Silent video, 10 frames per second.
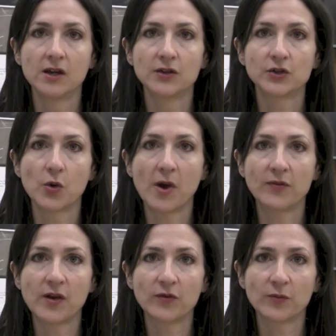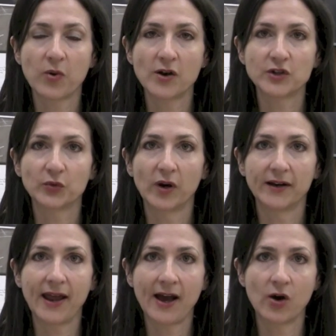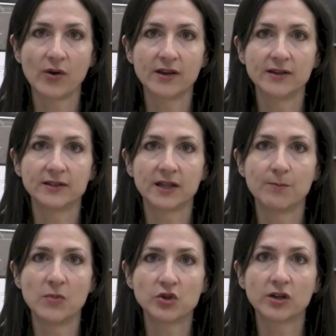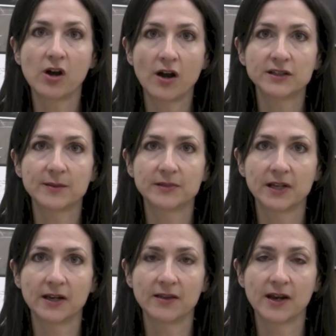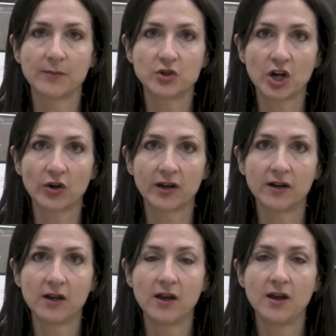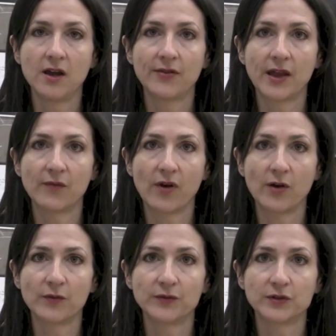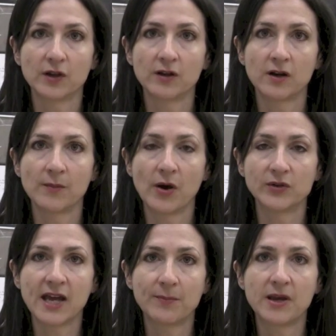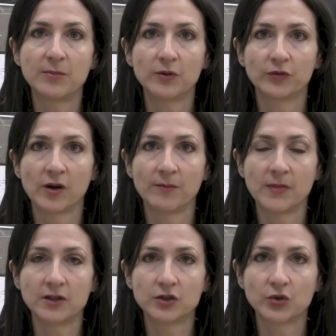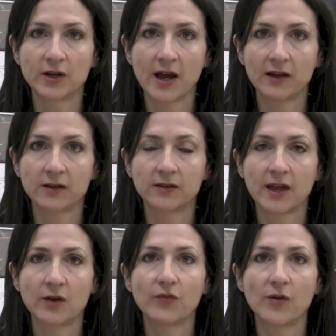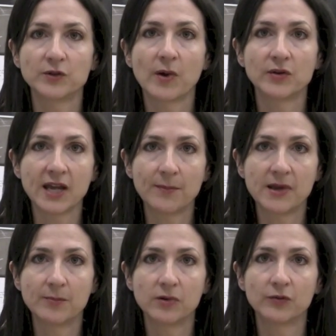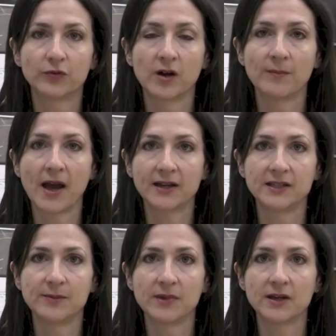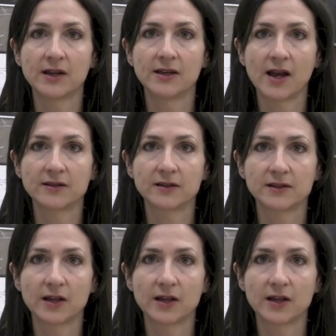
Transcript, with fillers: So my favorite project right now is a mission concept study that I'm chairing that involves about 10 people from industry and that involves about 10 people from academia and NASA